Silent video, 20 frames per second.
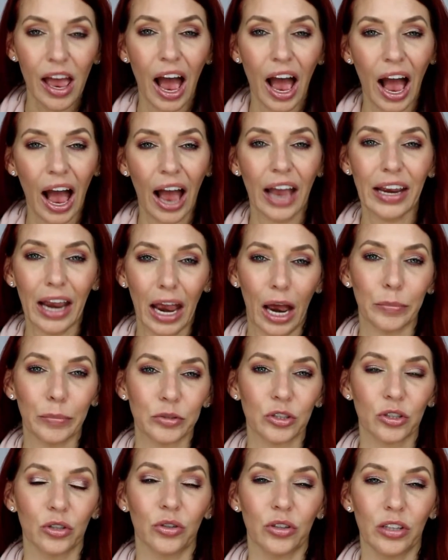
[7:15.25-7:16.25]
I
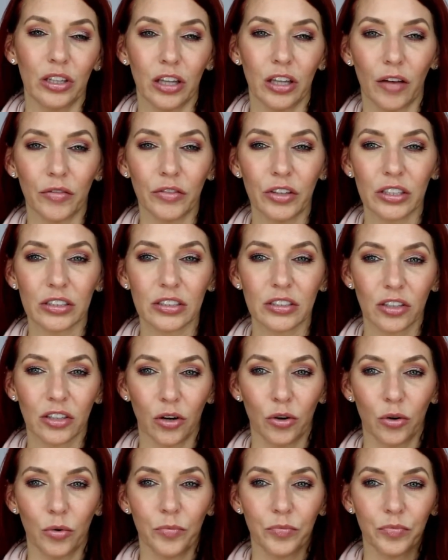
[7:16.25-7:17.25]
absolutely love this.
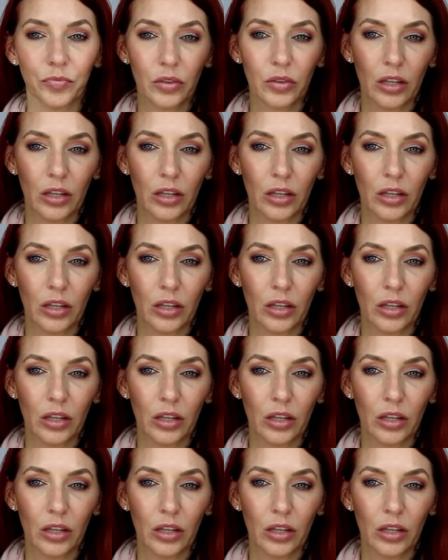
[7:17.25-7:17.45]
So